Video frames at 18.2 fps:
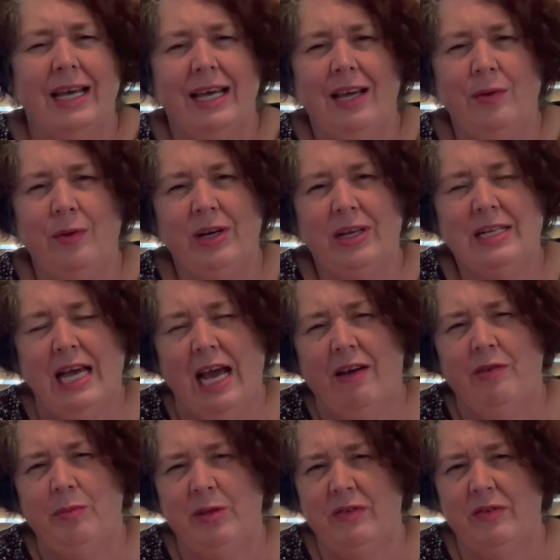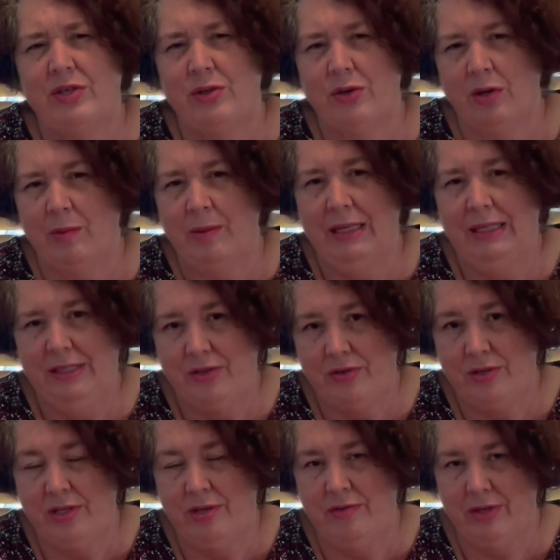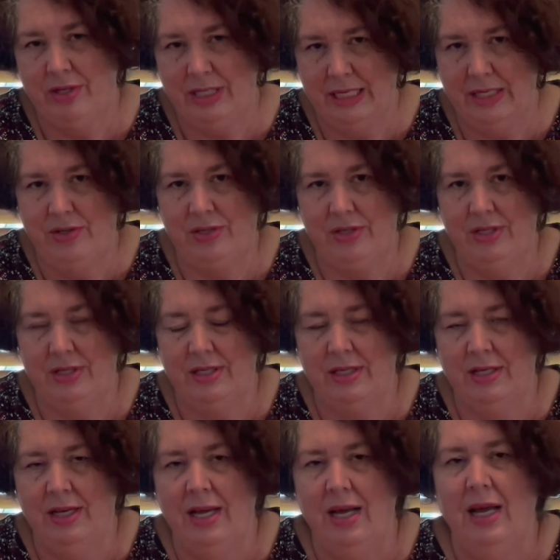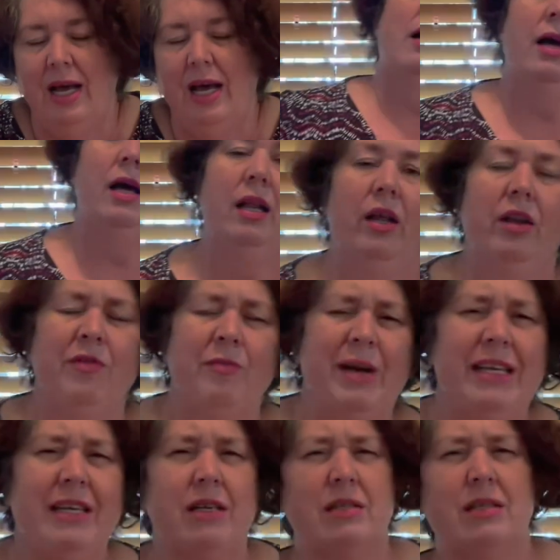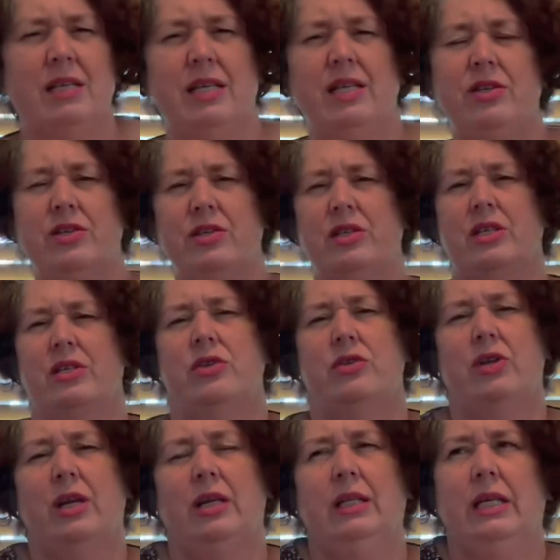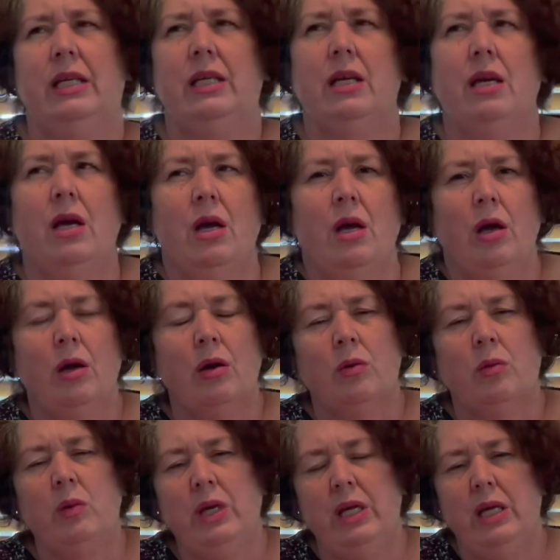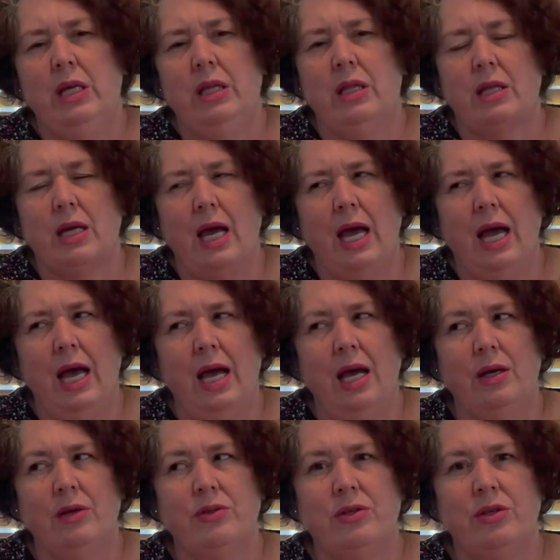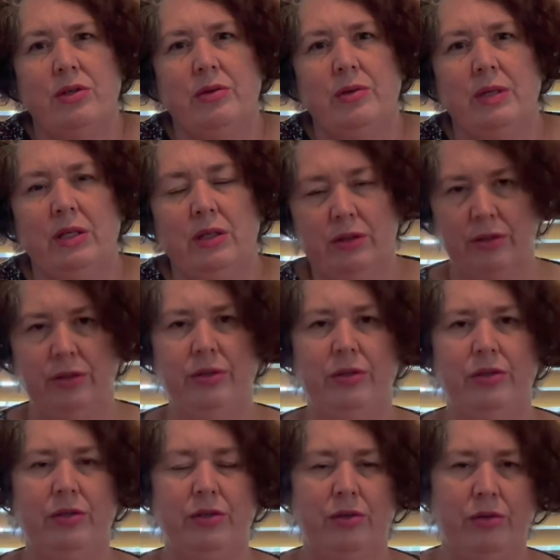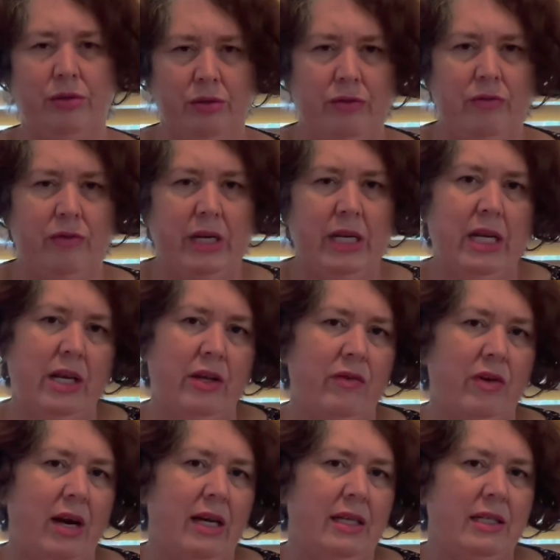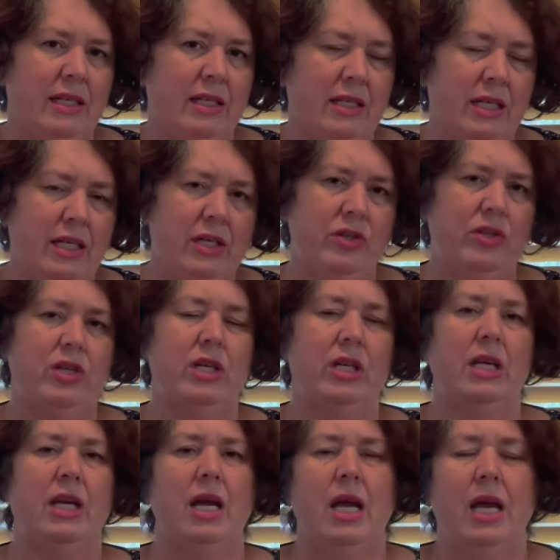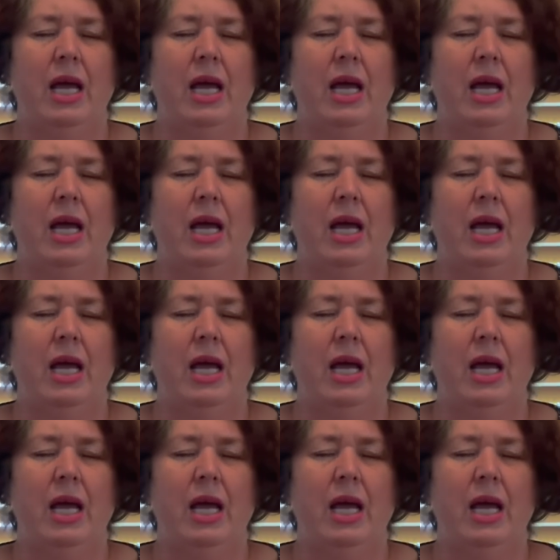I wanted to have a bit of a talk about literacy rotations. A lot of my young teachers are struggling with how to include good reading and writing teaching